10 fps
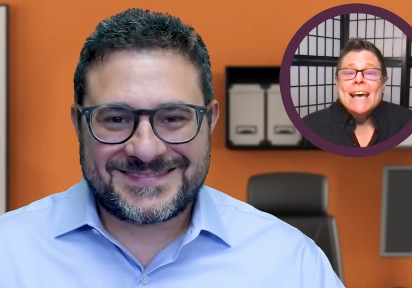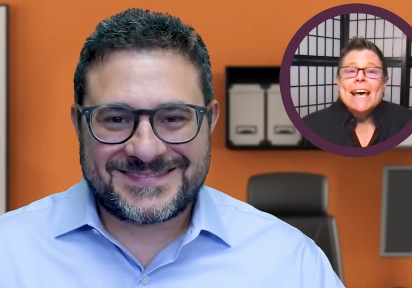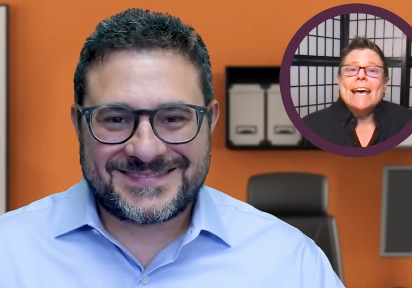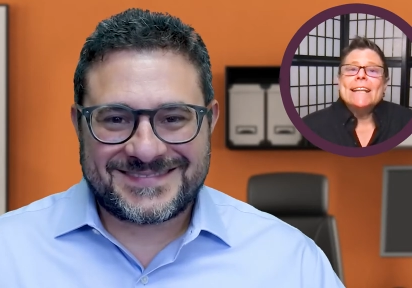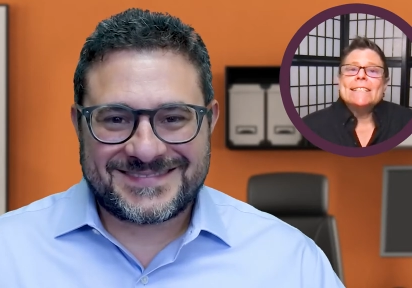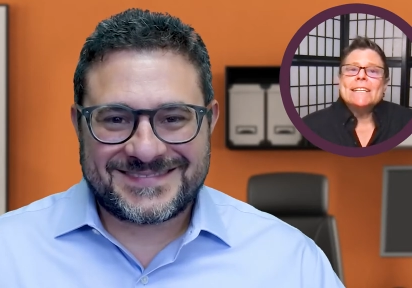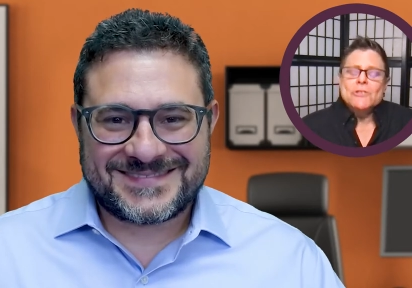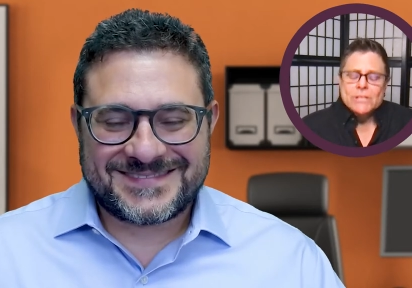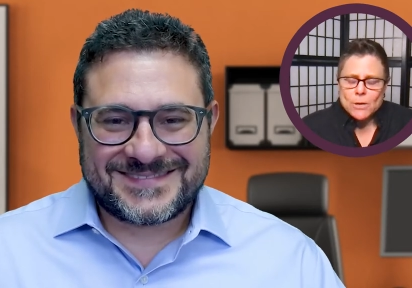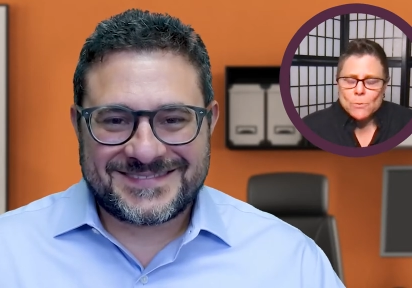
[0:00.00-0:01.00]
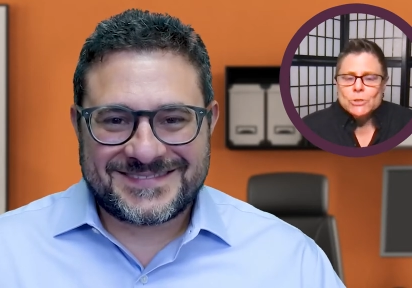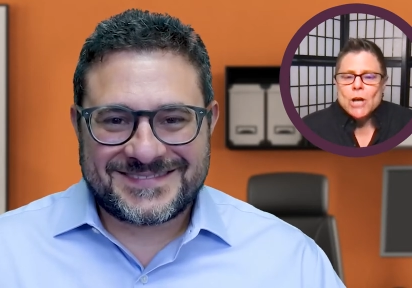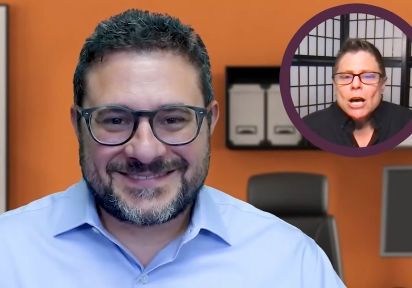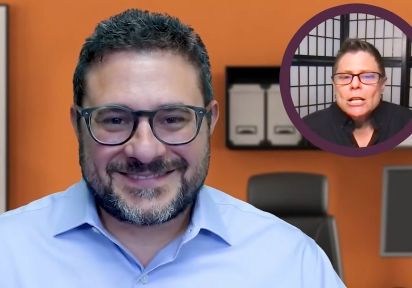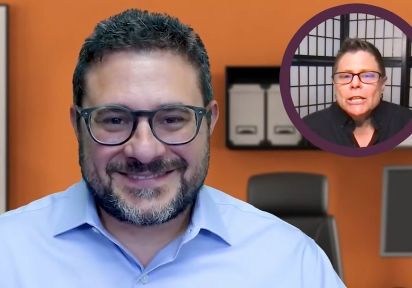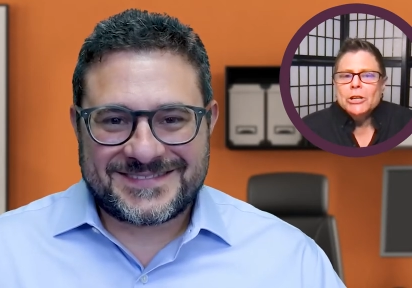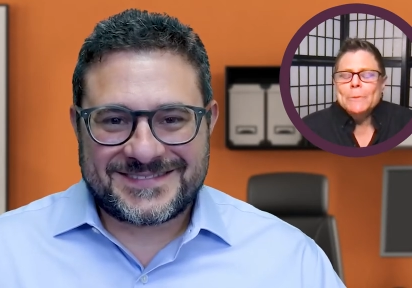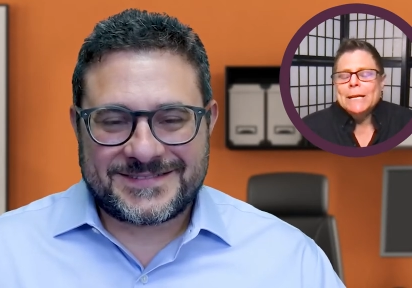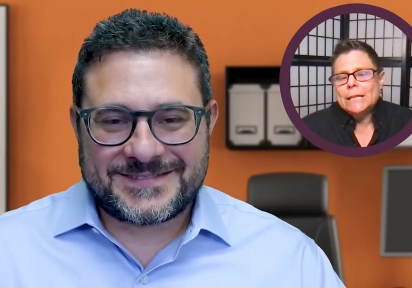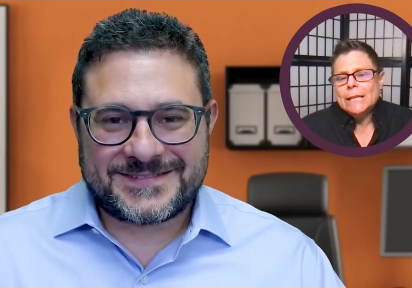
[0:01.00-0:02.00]
Speaker 1: And it's interesting, we'll talk a little
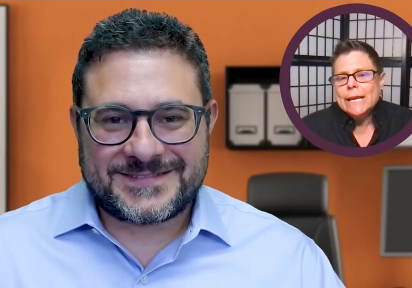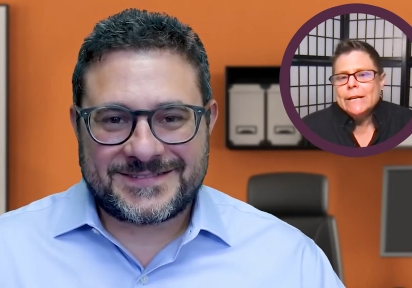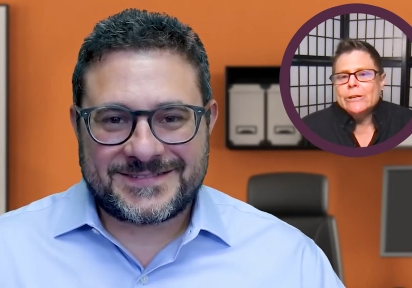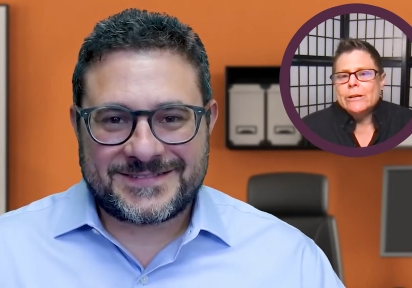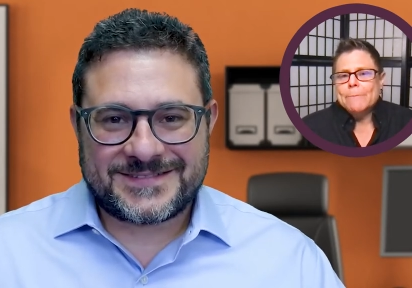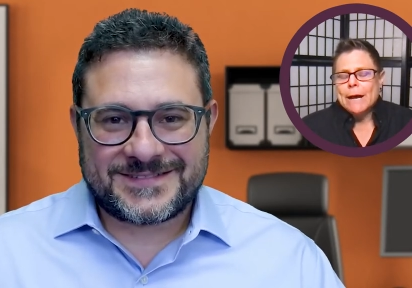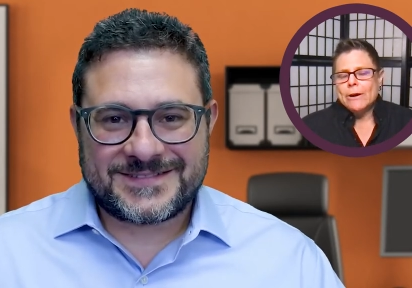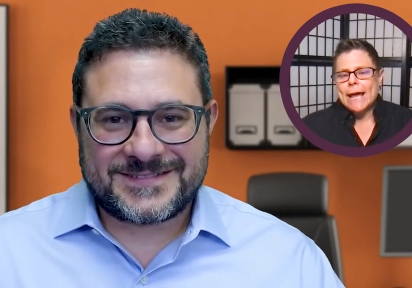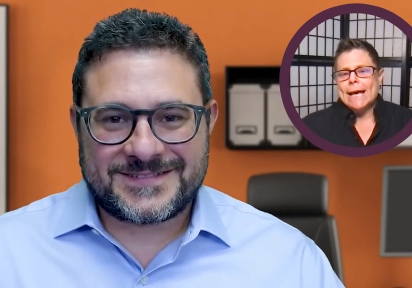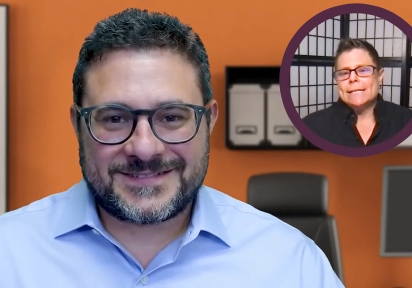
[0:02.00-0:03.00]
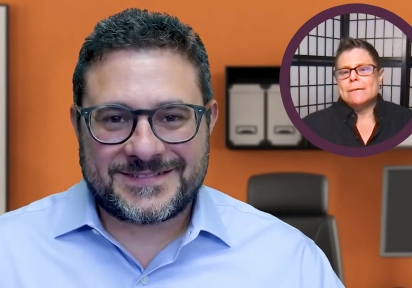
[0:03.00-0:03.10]
bit later about, as a